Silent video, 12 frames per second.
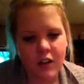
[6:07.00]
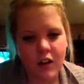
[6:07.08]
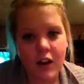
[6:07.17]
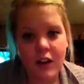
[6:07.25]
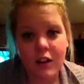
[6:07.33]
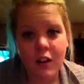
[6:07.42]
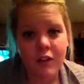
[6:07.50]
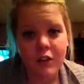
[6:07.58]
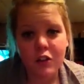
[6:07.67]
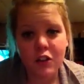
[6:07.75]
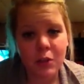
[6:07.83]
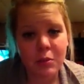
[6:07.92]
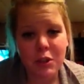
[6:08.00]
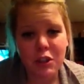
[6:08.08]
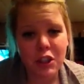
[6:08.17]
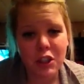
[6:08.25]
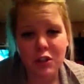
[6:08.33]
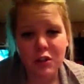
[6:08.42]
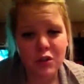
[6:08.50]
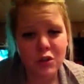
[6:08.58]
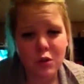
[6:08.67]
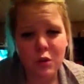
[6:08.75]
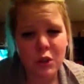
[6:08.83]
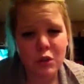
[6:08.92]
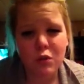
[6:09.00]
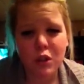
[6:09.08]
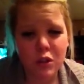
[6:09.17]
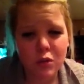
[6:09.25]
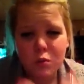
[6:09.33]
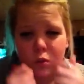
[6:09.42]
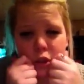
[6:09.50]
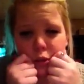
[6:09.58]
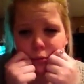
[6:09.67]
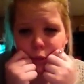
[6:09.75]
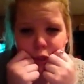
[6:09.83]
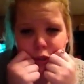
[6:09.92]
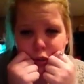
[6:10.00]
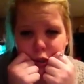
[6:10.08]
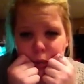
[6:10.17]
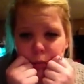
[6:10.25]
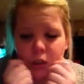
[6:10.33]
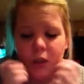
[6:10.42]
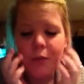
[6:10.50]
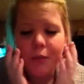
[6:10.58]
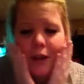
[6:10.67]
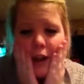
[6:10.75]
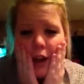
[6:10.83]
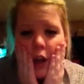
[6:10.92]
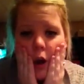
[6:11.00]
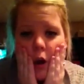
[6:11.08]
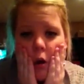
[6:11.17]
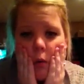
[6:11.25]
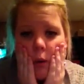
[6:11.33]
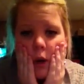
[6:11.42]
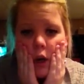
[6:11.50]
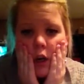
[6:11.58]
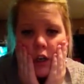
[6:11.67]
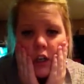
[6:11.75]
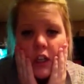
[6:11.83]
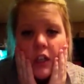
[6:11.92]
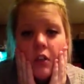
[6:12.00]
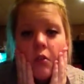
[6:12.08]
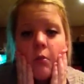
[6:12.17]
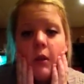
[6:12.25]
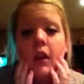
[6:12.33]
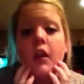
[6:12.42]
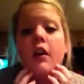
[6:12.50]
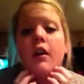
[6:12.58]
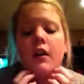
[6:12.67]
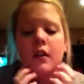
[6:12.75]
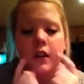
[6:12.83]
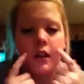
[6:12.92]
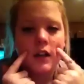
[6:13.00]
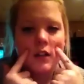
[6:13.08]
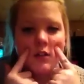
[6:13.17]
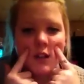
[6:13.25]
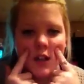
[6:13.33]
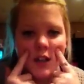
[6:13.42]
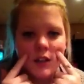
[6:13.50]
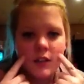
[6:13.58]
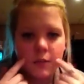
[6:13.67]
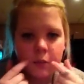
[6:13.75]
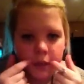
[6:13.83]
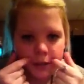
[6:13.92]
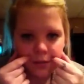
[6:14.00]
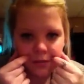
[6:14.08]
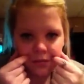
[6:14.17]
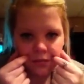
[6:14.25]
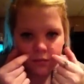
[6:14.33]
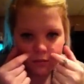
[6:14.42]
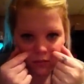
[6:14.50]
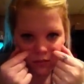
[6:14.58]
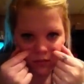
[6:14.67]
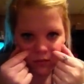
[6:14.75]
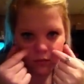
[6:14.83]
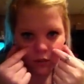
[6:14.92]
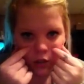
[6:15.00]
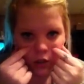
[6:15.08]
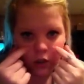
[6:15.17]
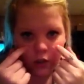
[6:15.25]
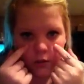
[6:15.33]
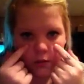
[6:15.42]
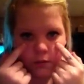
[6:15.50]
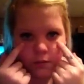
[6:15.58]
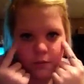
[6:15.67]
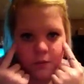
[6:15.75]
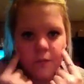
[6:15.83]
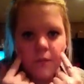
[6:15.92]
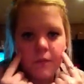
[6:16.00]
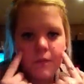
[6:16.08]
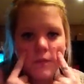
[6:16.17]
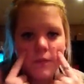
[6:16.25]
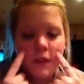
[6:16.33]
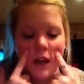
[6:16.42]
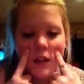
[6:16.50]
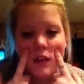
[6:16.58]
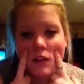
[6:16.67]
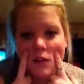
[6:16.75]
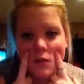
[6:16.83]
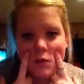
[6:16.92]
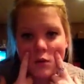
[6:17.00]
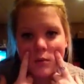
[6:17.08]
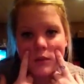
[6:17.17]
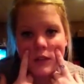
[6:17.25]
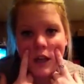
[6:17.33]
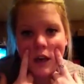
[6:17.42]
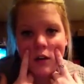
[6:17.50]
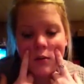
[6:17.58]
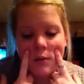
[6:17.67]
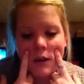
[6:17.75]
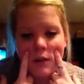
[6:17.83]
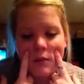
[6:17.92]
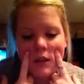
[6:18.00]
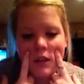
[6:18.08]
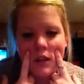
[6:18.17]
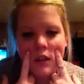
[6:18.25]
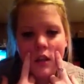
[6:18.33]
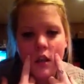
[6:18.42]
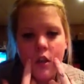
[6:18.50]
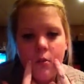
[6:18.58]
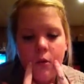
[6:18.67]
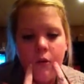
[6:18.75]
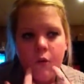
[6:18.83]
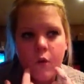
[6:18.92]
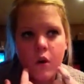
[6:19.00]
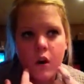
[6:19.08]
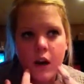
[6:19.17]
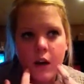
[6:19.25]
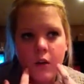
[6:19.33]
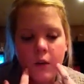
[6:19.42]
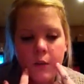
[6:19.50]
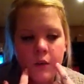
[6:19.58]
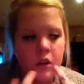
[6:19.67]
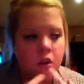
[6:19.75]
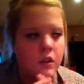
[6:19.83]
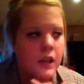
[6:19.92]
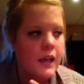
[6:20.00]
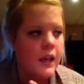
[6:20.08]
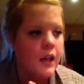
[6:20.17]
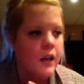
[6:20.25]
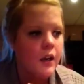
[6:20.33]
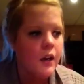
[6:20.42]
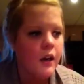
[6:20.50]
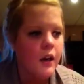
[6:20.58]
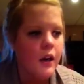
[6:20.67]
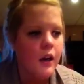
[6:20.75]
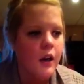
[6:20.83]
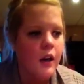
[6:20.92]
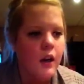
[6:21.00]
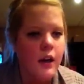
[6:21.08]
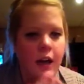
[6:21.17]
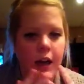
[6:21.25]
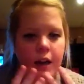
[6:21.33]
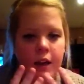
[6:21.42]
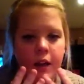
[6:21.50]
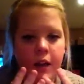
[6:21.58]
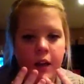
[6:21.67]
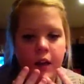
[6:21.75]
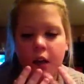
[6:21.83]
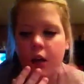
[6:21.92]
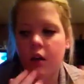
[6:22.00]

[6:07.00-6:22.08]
I love your chubby cheeks. They're so cute. I just want to pinch them. And I'm like, oh my god, you're gonna kill me. Like I do. I, I mean, they're I think they're normal now, but I mean, before I looked like I had like